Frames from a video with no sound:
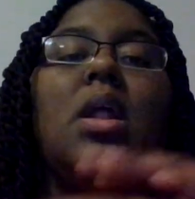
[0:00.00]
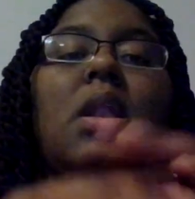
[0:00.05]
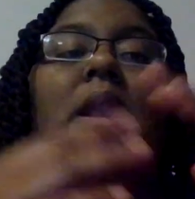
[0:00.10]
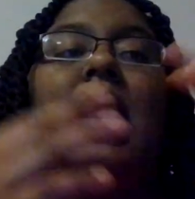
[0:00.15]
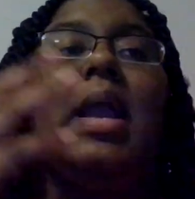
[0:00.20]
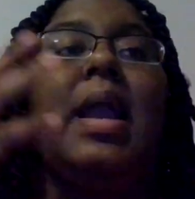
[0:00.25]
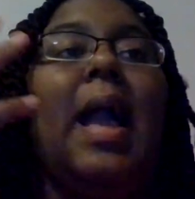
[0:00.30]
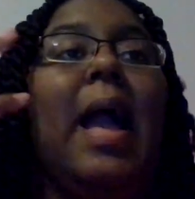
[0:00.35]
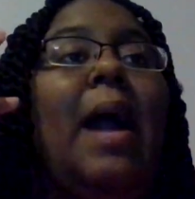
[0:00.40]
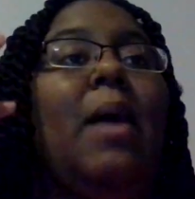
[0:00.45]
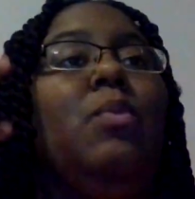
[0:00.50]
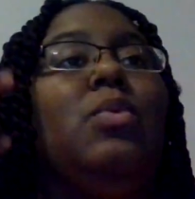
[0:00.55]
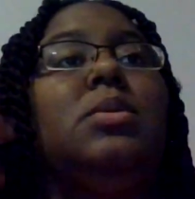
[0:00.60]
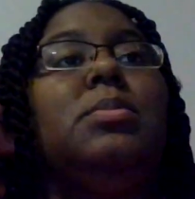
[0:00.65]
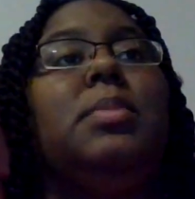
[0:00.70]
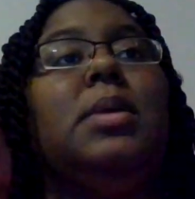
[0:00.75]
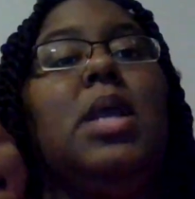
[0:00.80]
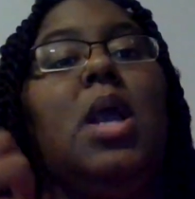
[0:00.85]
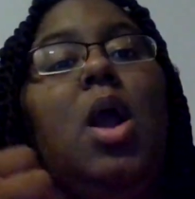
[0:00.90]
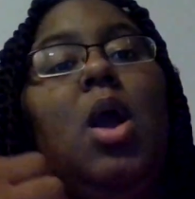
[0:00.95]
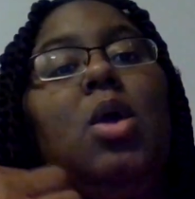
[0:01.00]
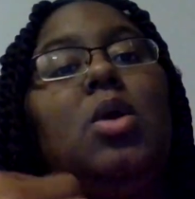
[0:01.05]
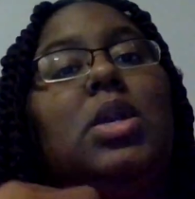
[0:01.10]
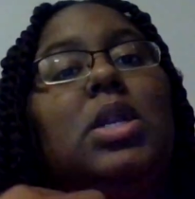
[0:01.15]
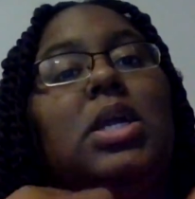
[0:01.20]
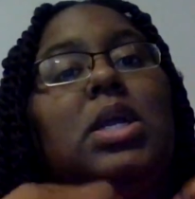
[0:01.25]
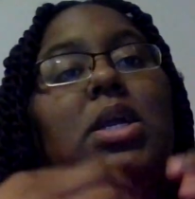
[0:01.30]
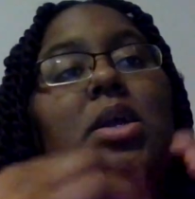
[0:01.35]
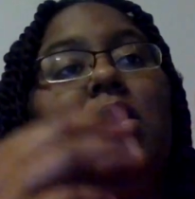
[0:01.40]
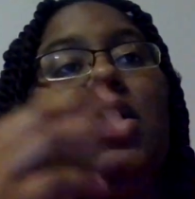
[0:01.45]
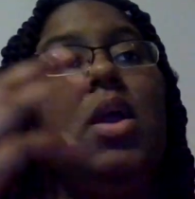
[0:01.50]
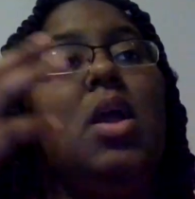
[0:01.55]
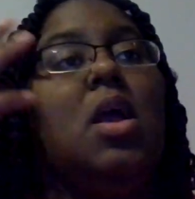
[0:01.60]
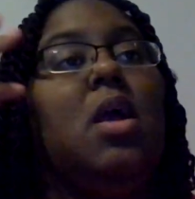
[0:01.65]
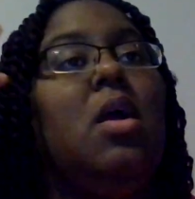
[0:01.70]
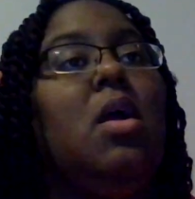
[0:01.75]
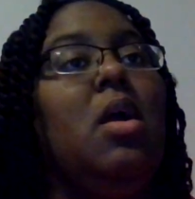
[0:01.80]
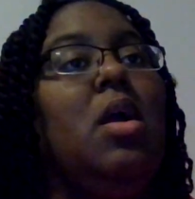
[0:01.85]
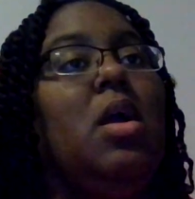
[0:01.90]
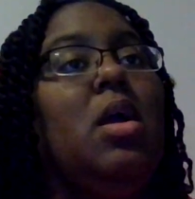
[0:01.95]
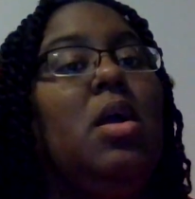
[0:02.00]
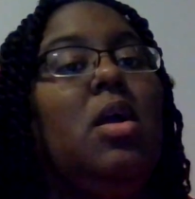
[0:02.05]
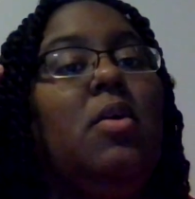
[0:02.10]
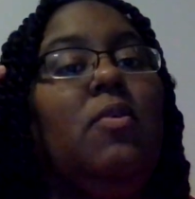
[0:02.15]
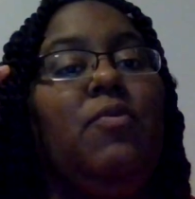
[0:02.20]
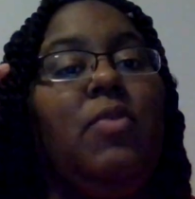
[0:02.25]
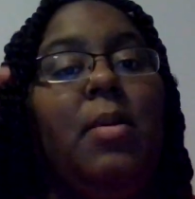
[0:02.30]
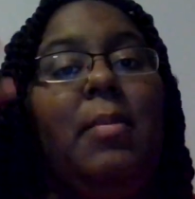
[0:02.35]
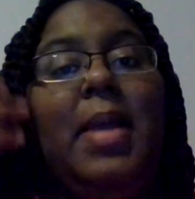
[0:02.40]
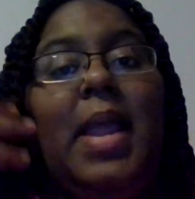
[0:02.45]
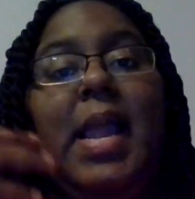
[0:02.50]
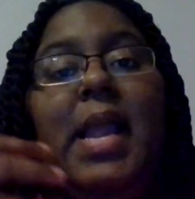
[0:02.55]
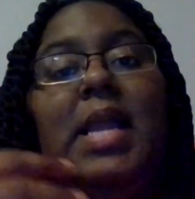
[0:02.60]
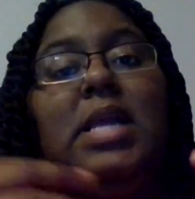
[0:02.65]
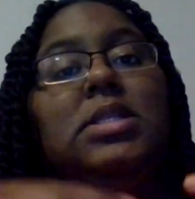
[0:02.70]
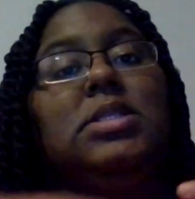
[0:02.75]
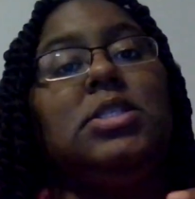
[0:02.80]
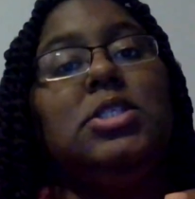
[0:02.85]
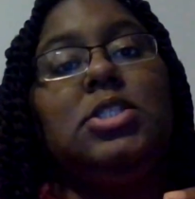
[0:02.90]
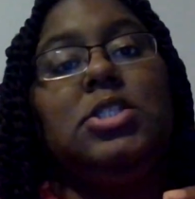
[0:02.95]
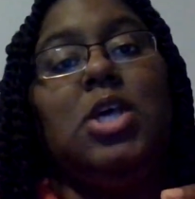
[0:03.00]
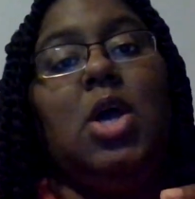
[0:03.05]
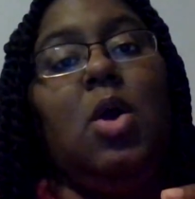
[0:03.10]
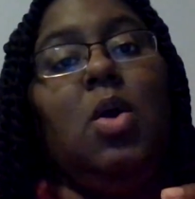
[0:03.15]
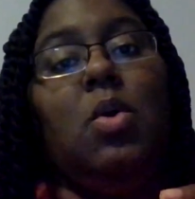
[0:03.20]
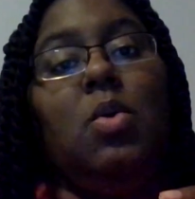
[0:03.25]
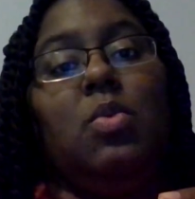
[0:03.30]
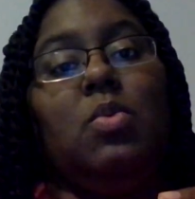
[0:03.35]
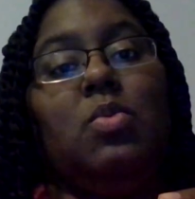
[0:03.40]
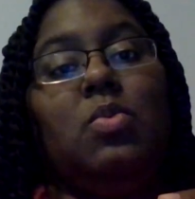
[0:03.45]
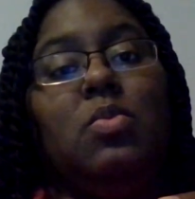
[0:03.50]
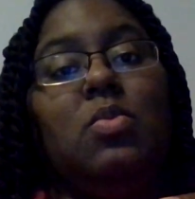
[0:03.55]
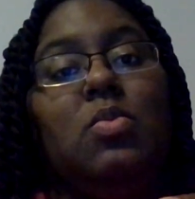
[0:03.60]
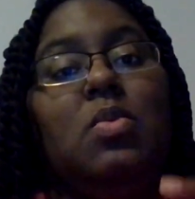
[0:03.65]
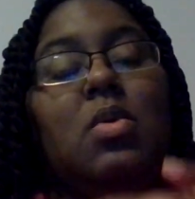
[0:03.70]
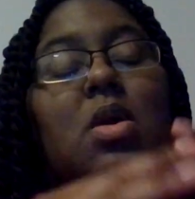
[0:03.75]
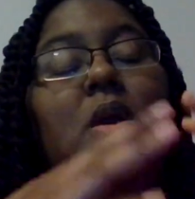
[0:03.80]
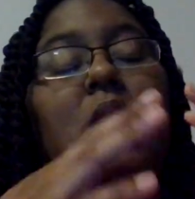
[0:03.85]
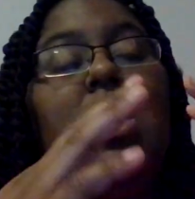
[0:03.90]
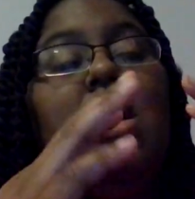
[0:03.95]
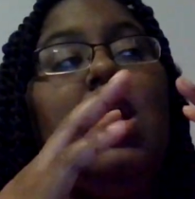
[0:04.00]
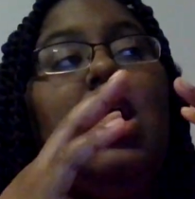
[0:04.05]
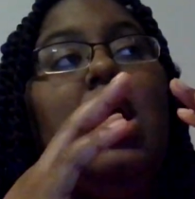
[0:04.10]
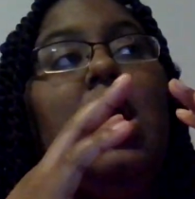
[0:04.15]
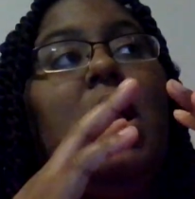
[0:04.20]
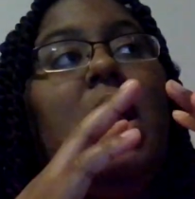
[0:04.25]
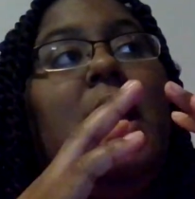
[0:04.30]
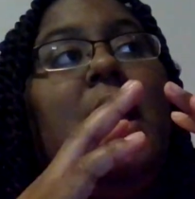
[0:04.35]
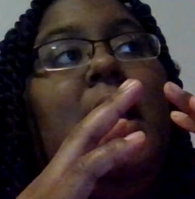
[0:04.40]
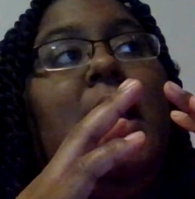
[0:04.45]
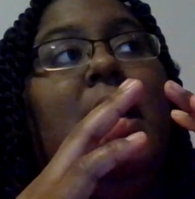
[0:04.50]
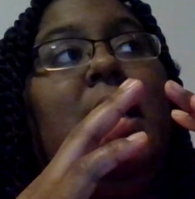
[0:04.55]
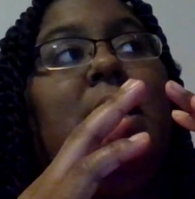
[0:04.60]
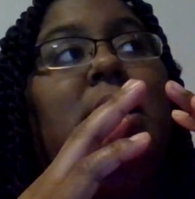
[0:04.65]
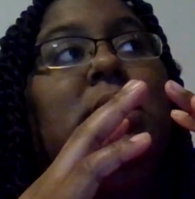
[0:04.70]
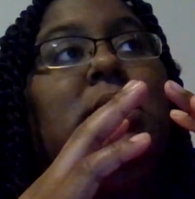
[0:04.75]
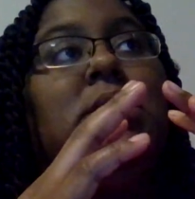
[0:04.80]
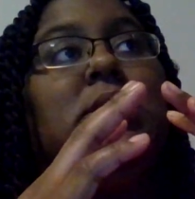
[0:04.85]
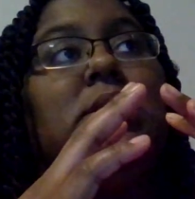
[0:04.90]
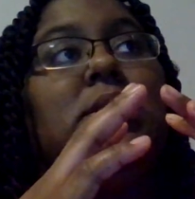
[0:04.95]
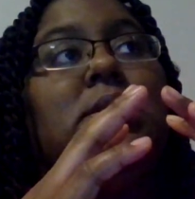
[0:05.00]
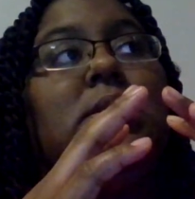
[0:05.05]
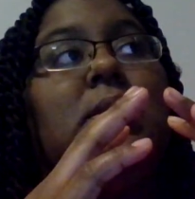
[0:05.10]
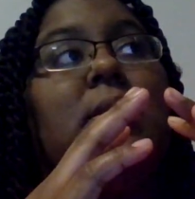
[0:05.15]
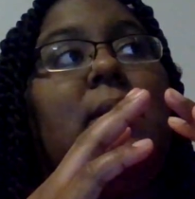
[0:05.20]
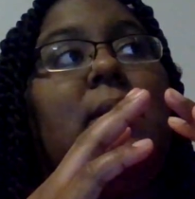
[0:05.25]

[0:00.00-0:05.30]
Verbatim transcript: Like I would be hurting from head to toe, and